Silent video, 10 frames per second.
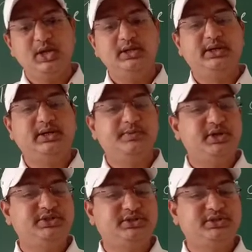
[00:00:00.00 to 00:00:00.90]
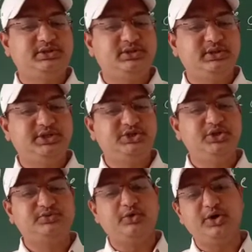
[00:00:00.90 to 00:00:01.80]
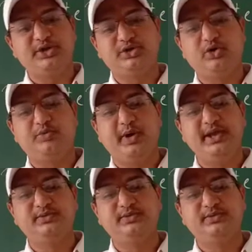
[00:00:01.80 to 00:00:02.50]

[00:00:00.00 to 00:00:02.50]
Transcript: The temperate deciduous forest occupies